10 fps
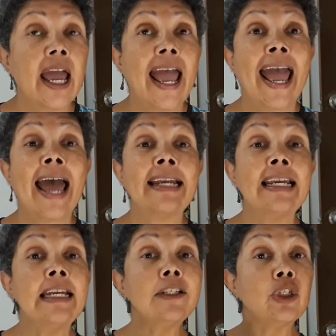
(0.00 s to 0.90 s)
And
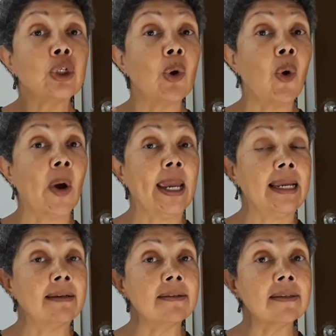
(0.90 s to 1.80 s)
he
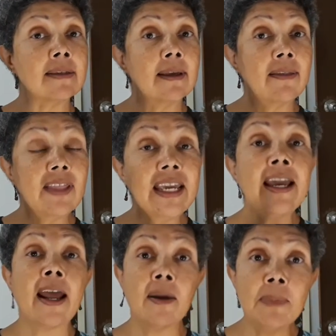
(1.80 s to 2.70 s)
joins the
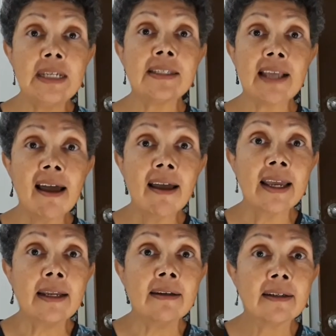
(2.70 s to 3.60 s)
enemy
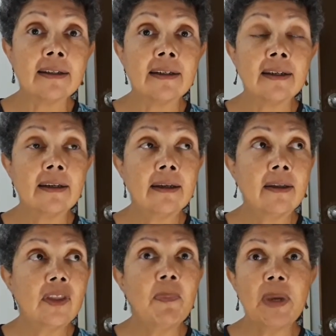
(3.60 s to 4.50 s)
side.
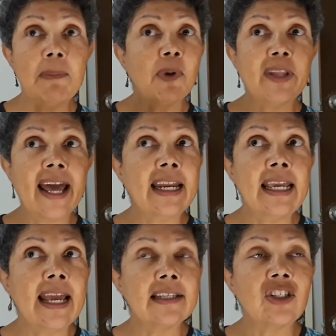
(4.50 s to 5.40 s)
The people that he
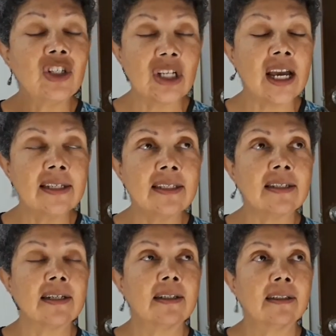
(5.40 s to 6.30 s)
has
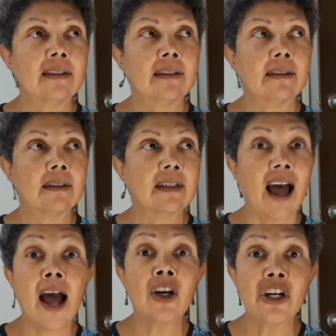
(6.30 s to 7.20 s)
just
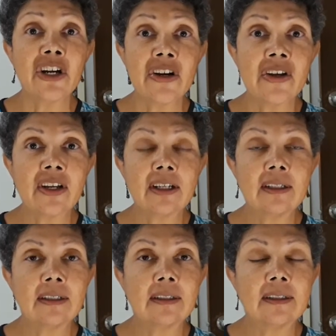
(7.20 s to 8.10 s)
conquered,
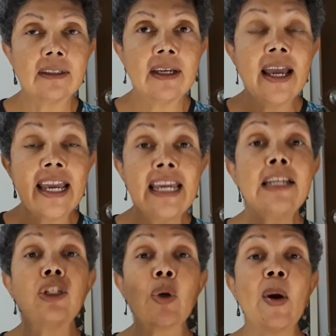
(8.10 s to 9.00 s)
he
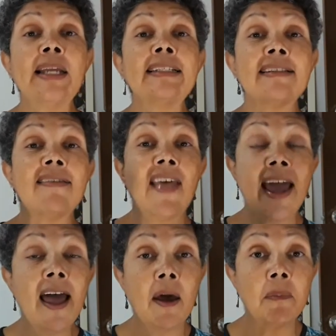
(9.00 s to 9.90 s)
joins
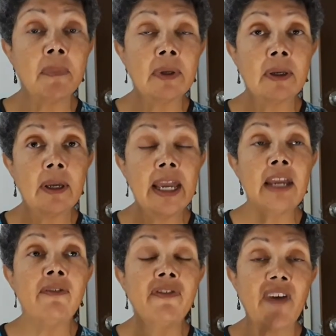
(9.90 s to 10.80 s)
them
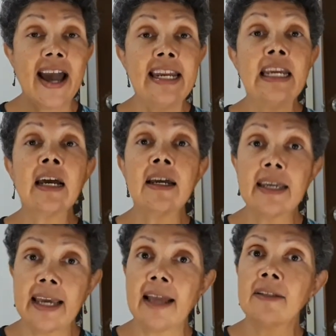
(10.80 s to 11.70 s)
in fighting
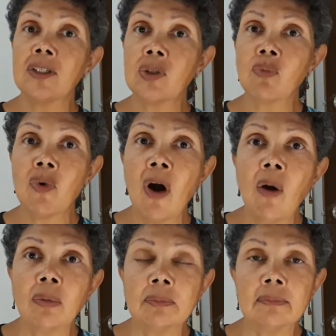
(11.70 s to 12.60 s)
against Rome.